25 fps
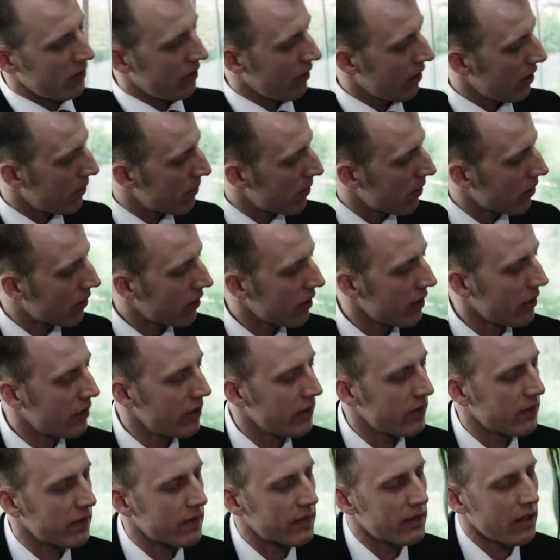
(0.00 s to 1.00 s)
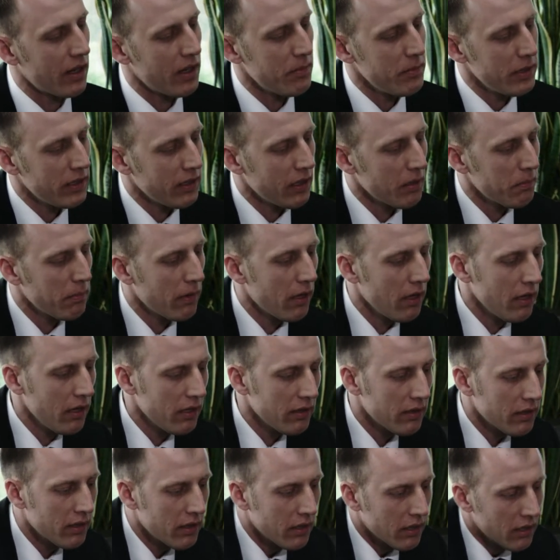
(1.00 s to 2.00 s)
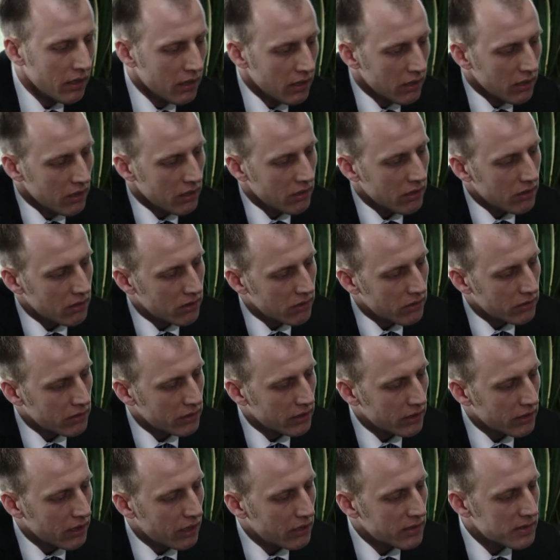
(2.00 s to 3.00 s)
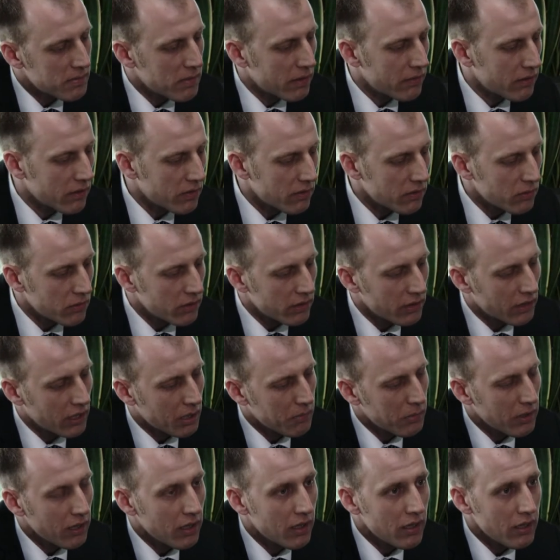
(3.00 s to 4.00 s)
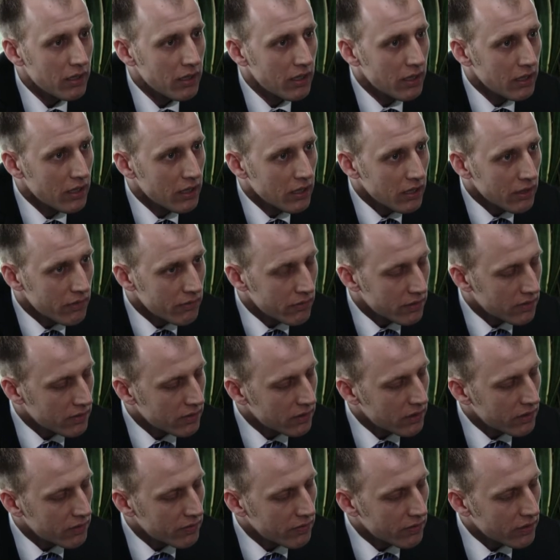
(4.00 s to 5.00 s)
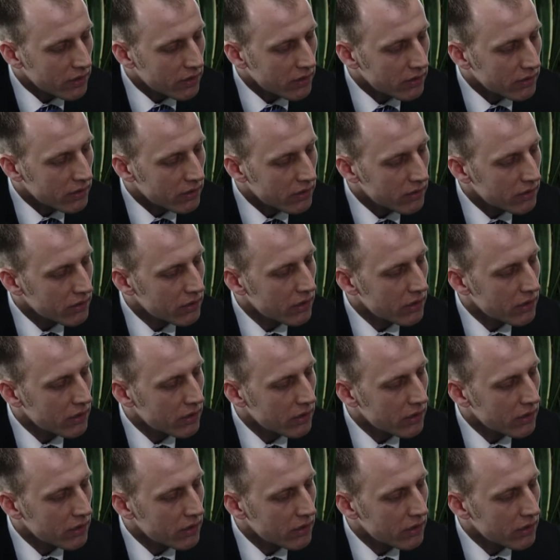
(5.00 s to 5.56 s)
solution. Each task is different. Beginning with the initial product idea, we work